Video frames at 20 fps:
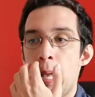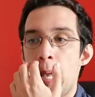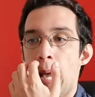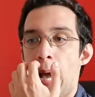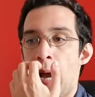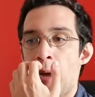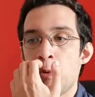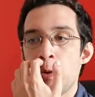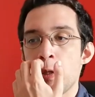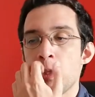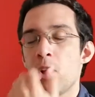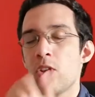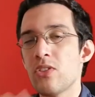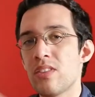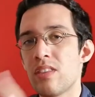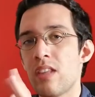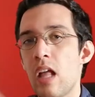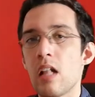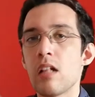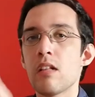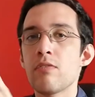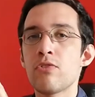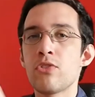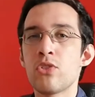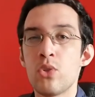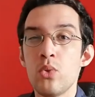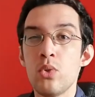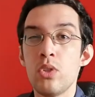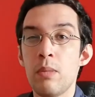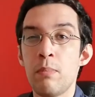I will not delve
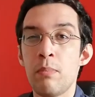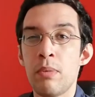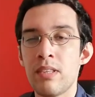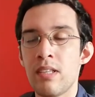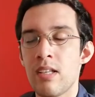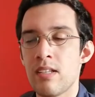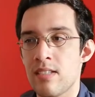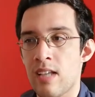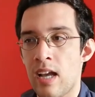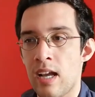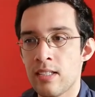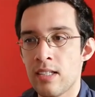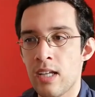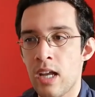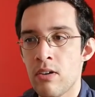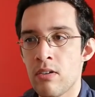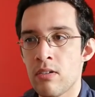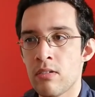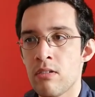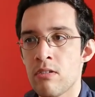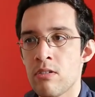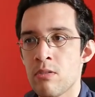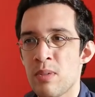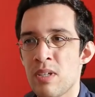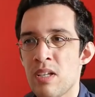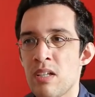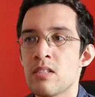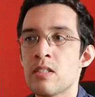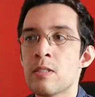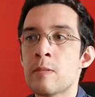too deep in the side characters
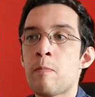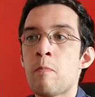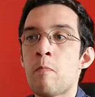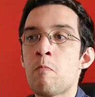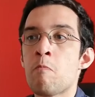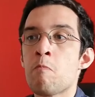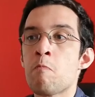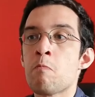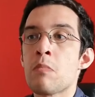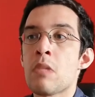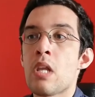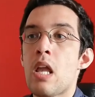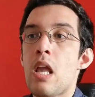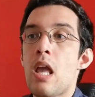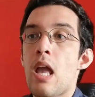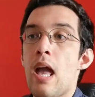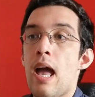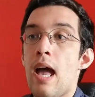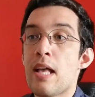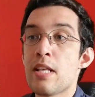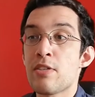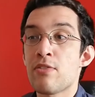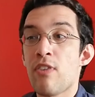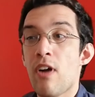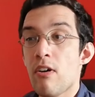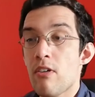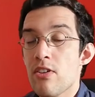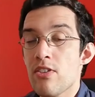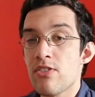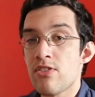because as
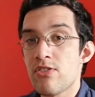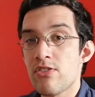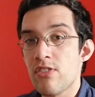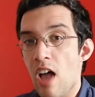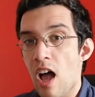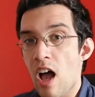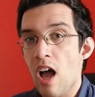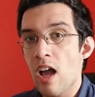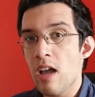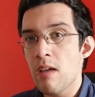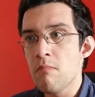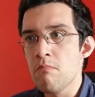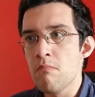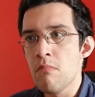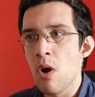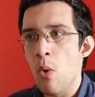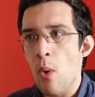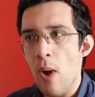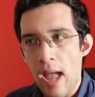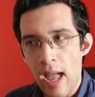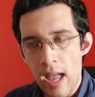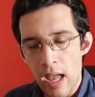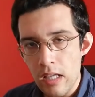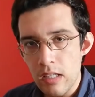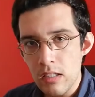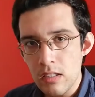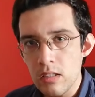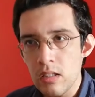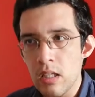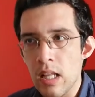far as I'm
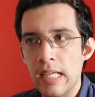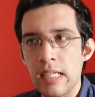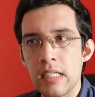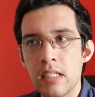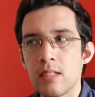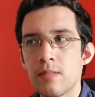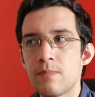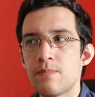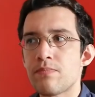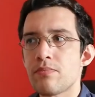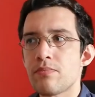aware, like